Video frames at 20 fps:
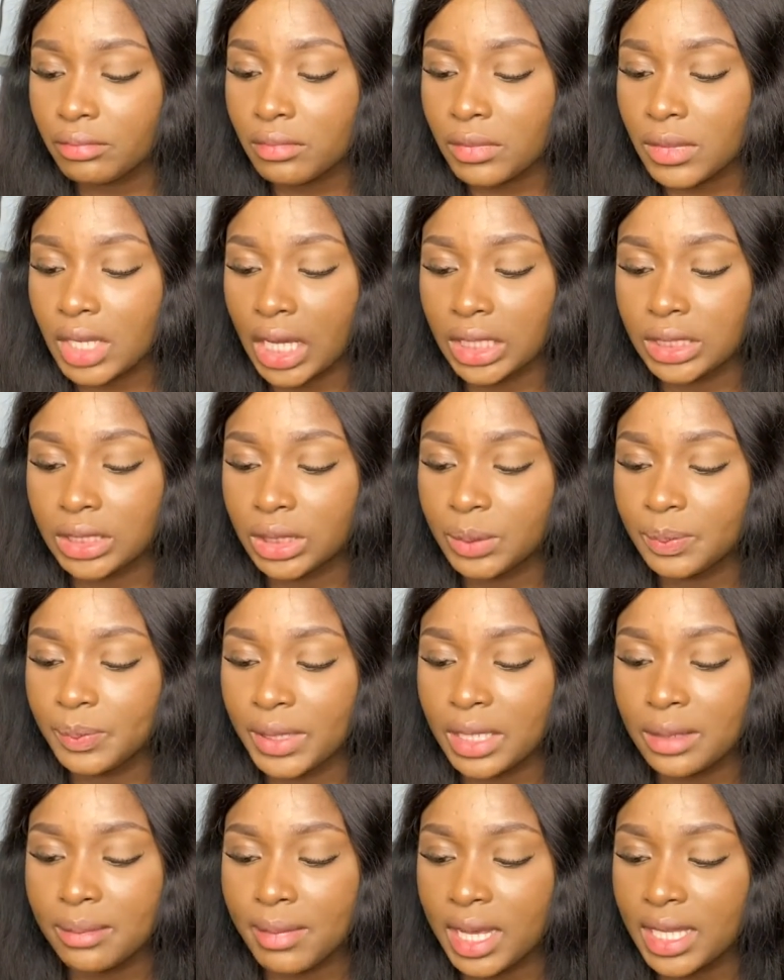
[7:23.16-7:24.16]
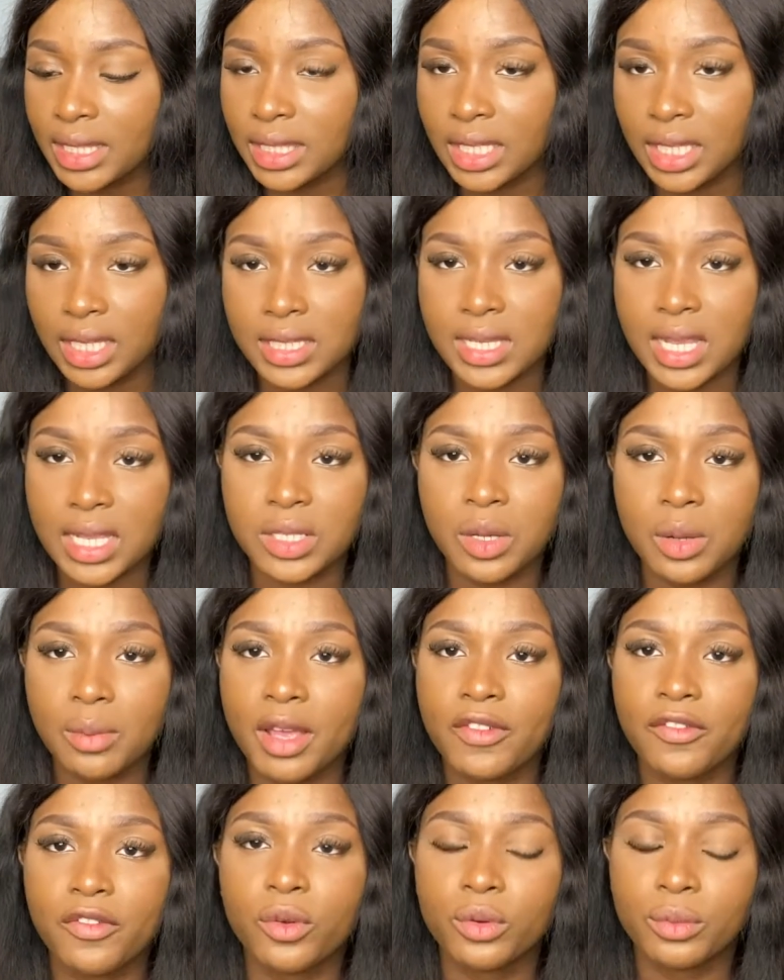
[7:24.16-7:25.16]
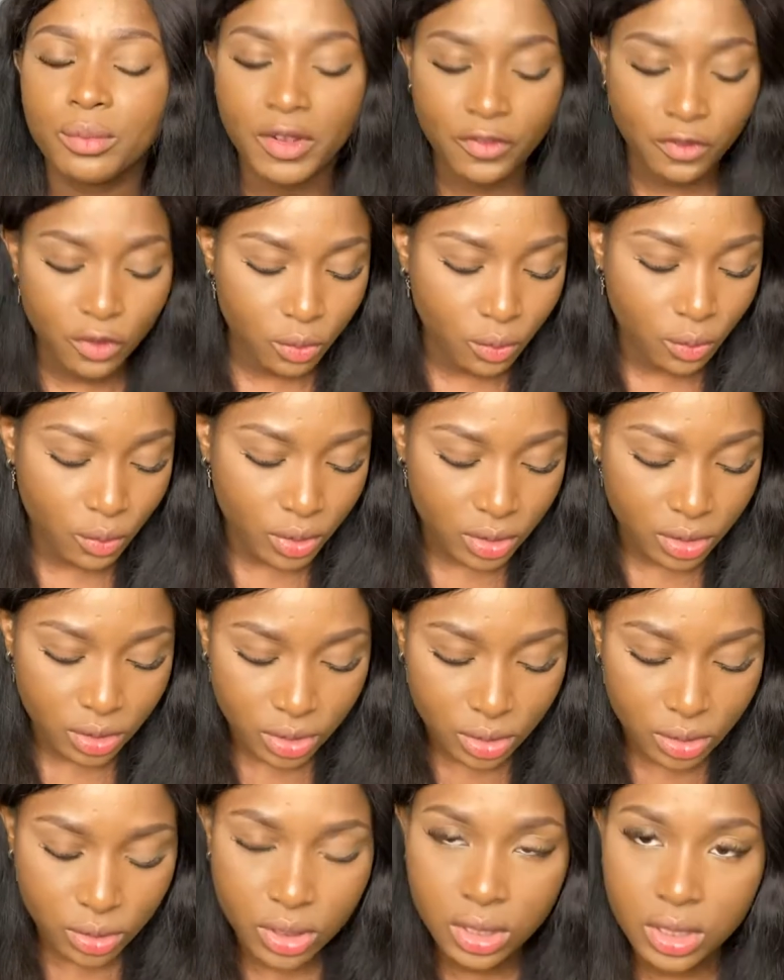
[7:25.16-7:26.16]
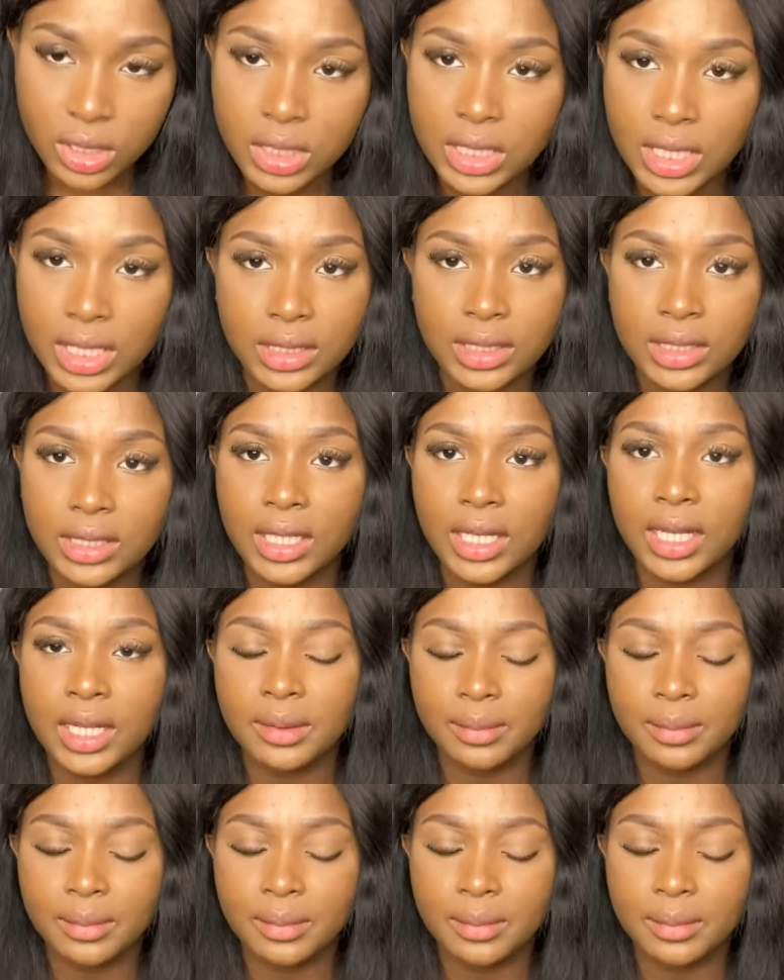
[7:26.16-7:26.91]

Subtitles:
I just picked my things. I saw my phone. My phone was shattered.